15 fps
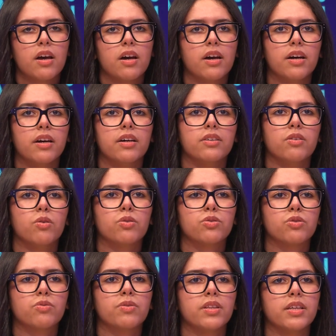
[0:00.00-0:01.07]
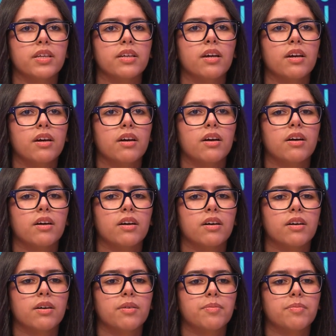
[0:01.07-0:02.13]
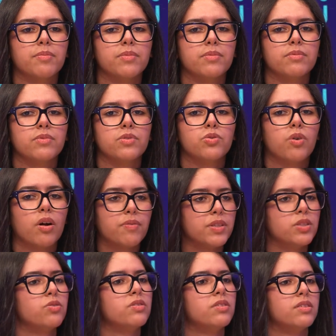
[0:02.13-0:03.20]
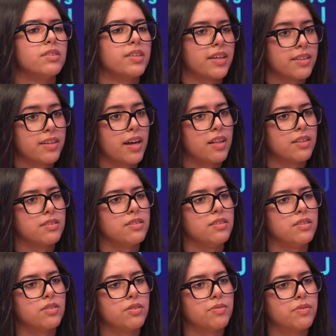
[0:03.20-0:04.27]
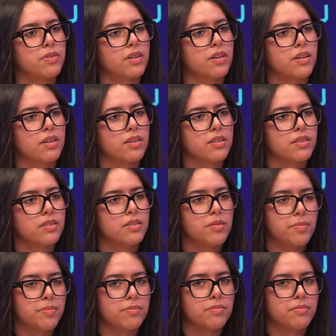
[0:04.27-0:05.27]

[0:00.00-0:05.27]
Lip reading: and also really delve into the technicalities of the